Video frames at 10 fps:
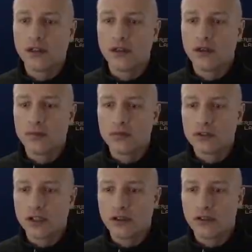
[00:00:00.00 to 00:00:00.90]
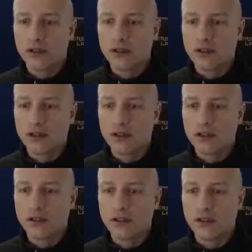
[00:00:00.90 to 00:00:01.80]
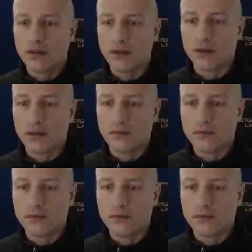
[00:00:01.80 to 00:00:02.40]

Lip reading: Almost down. There we go.